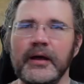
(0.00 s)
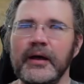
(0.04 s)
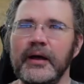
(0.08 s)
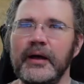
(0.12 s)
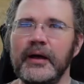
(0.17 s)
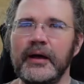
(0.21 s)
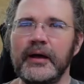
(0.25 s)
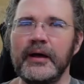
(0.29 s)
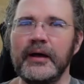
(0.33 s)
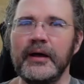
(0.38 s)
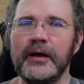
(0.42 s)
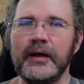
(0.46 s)

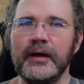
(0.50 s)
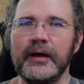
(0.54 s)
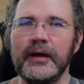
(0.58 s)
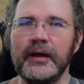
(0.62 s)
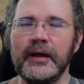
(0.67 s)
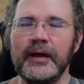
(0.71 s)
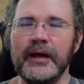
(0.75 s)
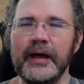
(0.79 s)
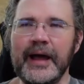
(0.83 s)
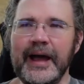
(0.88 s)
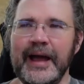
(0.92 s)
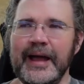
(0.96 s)

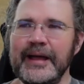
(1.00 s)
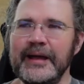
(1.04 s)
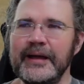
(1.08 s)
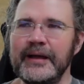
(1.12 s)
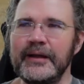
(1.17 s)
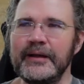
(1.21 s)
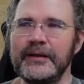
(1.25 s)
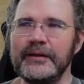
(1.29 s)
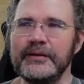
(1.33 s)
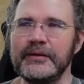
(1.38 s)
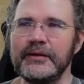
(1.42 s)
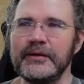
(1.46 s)
Uh,
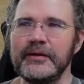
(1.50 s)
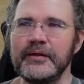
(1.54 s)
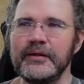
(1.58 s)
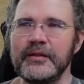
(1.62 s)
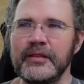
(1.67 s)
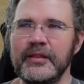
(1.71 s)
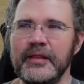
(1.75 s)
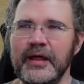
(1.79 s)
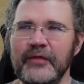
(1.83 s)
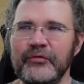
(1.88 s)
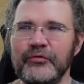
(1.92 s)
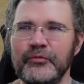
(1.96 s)
and
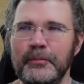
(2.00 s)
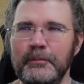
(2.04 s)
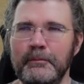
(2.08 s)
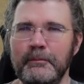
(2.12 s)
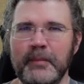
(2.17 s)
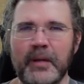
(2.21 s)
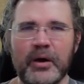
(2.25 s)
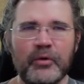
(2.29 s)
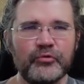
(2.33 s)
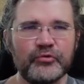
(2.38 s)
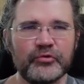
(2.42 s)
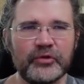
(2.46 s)
that's
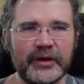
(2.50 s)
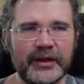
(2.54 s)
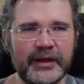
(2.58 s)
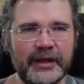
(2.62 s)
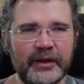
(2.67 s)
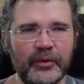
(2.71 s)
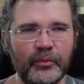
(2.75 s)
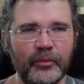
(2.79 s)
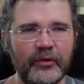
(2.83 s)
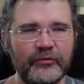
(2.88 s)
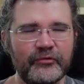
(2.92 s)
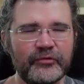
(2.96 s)

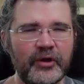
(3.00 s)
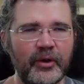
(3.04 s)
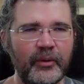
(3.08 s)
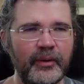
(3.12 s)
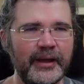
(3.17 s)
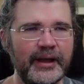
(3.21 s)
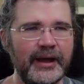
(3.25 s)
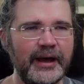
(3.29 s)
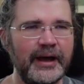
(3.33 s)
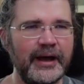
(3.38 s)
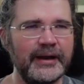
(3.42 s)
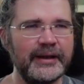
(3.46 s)
mostly what's
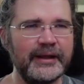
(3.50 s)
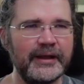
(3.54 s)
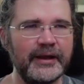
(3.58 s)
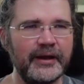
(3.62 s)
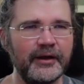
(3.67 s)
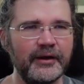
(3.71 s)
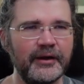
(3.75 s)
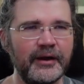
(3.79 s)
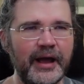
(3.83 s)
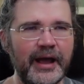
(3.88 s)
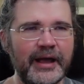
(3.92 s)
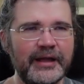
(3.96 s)
going on here.